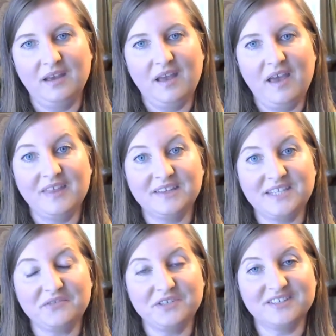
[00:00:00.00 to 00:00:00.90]
That
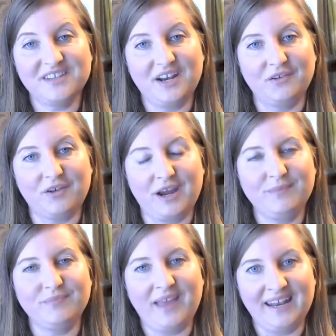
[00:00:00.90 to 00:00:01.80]
sounds exciting, right?
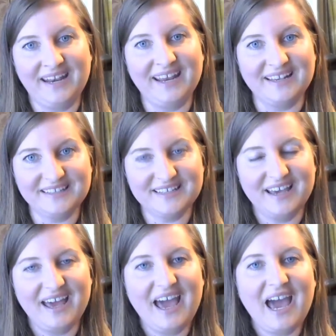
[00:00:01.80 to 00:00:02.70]
And it is.
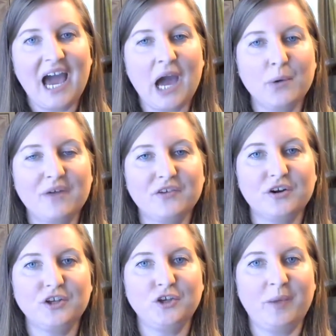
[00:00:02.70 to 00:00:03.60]
However,
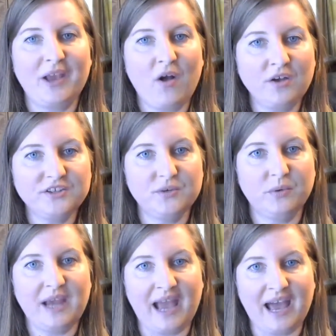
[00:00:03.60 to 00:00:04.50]
you may also want
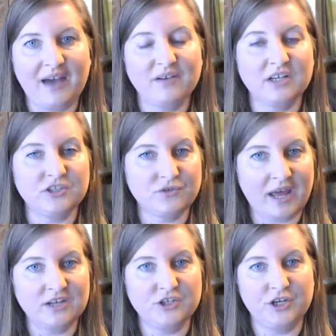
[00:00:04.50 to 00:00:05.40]
to have a
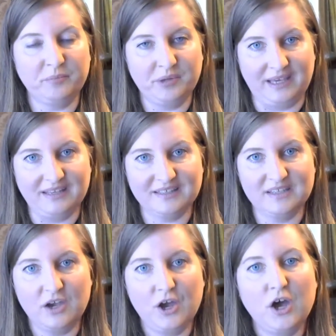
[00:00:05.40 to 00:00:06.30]
strategy in place
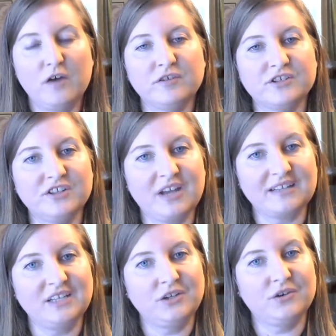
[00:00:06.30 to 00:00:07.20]
for
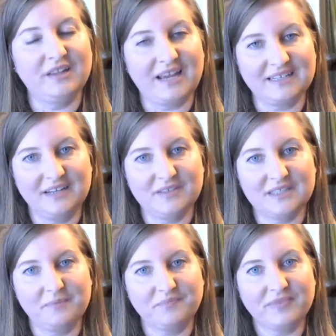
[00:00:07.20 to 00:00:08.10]
selecting your electives.
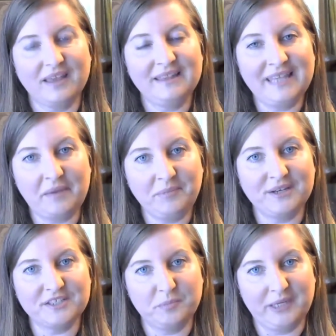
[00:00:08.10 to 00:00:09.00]
Let me
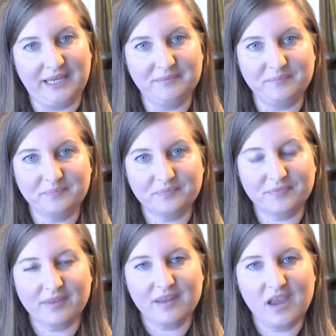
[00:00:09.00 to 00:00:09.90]
explain.
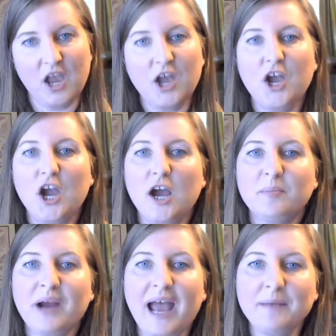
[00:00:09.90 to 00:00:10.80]

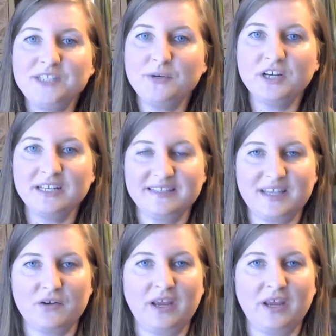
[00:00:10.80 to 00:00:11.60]
Perhaps you are considering